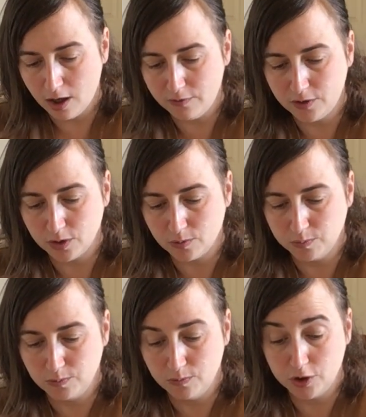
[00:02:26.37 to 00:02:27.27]
of your
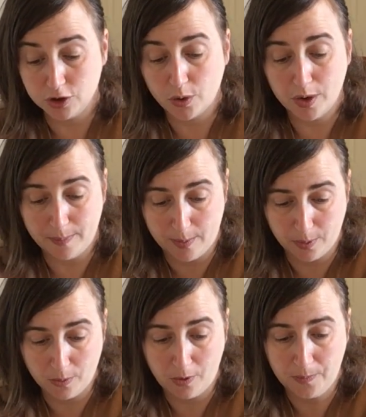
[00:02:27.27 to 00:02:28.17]
toilet
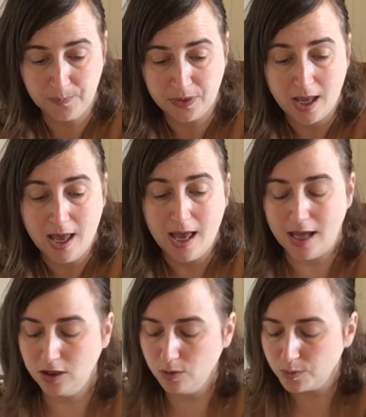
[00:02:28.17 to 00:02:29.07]
paper roll.
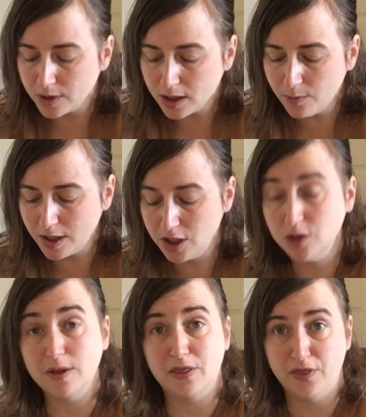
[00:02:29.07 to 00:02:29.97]
And you really want to
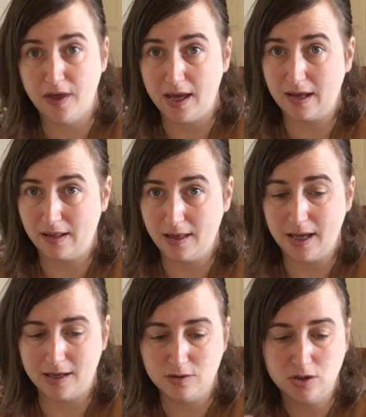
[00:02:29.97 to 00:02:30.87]
do it thick,
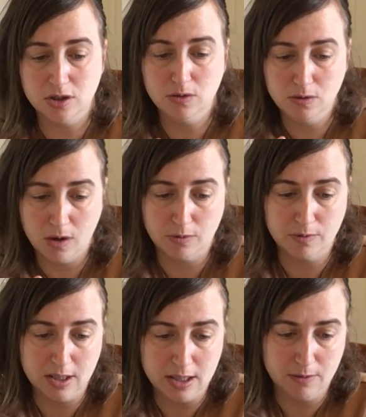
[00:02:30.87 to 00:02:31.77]
like do a
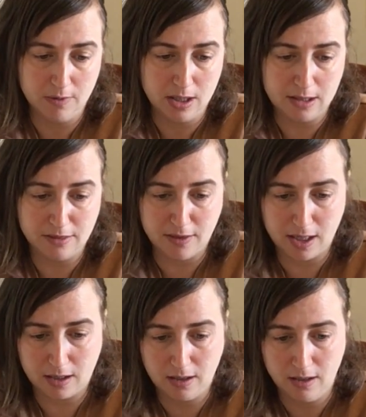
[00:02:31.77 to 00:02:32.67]
really, really
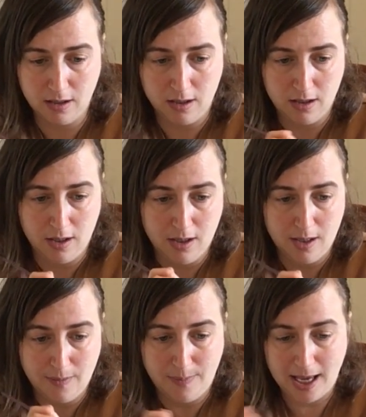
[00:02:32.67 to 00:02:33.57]
thick
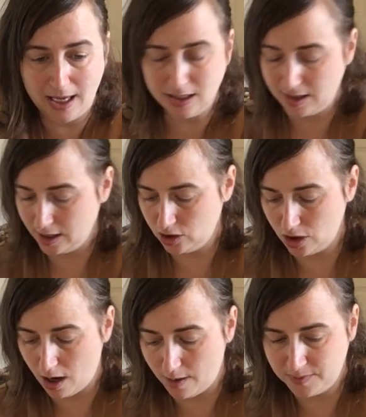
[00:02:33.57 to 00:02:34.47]
painting
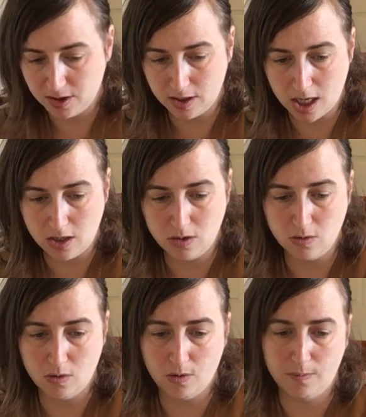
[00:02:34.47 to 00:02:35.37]
job so that
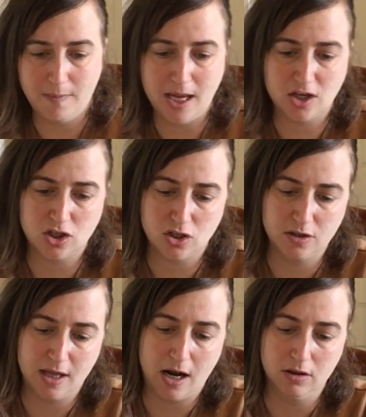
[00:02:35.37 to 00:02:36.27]
you make sure
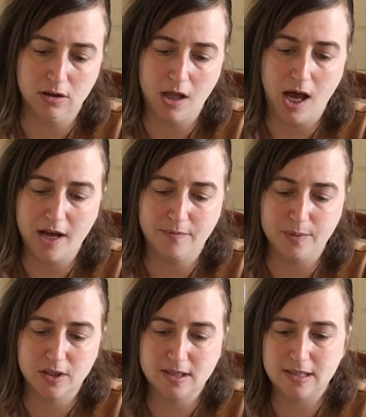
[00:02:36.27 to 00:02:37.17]
that a lot of
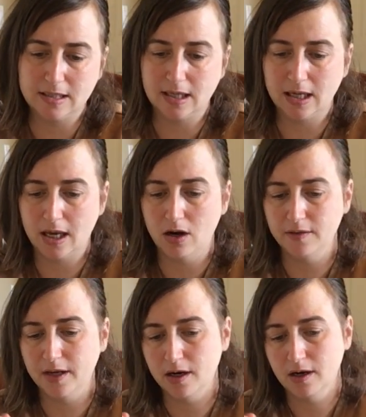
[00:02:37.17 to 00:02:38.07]
bird seed can get
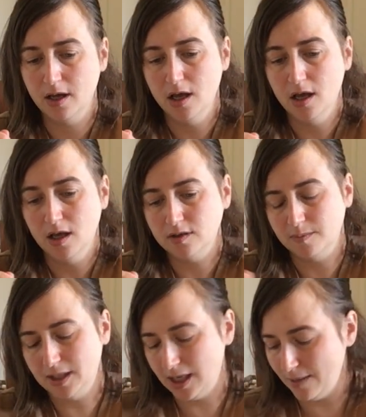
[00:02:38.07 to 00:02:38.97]
on there. So
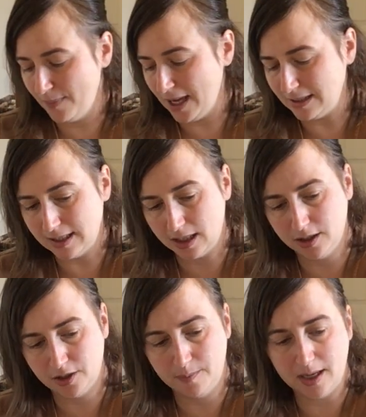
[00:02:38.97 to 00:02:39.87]
I'm going to keep painting a
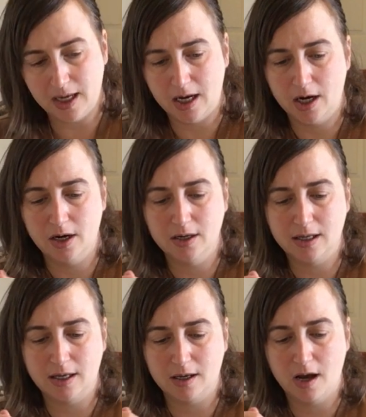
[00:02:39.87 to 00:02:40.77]
little bit here
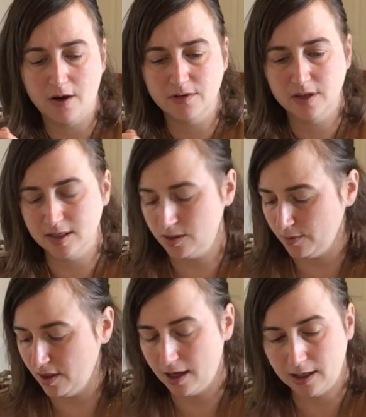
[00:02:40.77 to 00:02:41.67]
and cover this
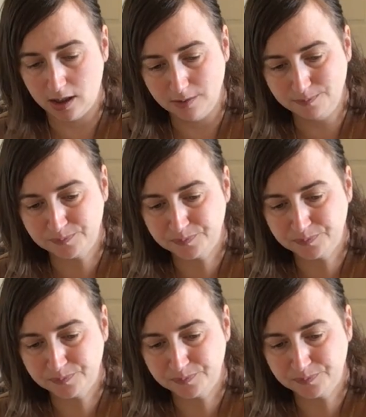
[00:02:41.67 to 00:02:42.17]
with honey.